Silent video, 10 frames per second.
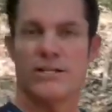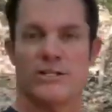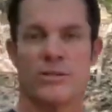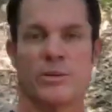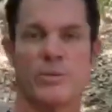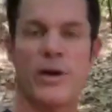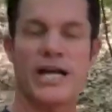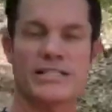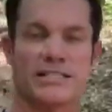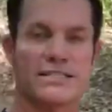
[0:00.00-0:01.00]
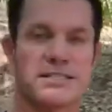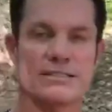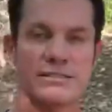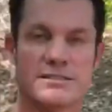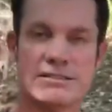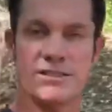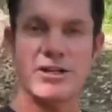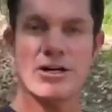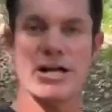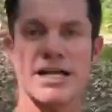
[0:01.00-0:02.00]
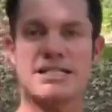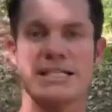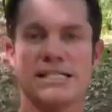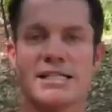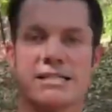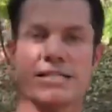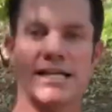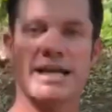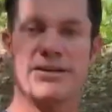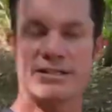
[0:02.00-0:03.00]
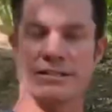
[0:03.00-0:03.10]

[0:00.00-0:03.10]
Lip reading: so we practiced her exit together.